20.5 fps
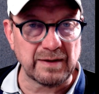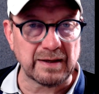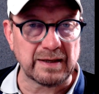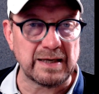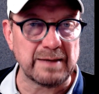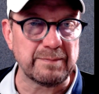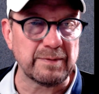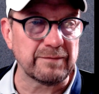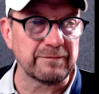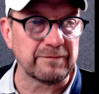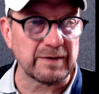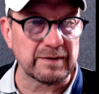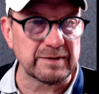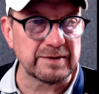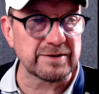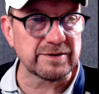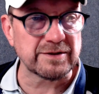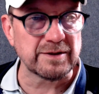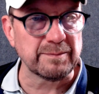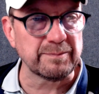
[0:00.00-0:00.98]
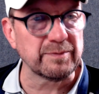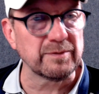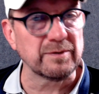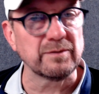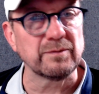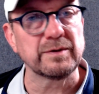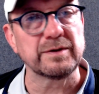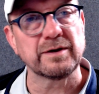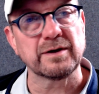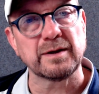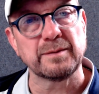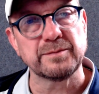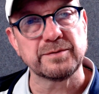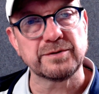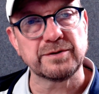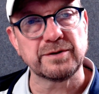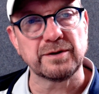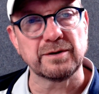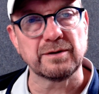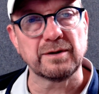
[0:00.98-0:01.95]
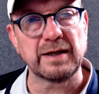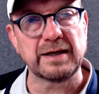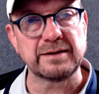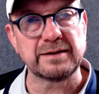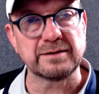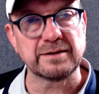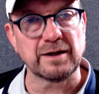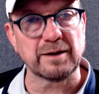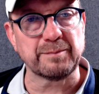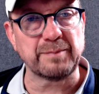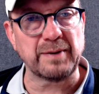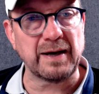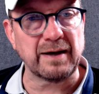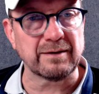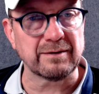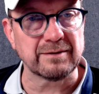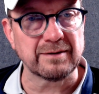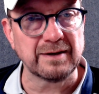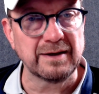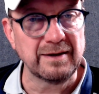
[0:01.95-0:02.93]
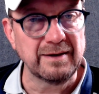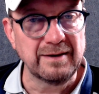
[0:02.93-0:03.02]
Keep it very simple when it comes to your light and dark pattern,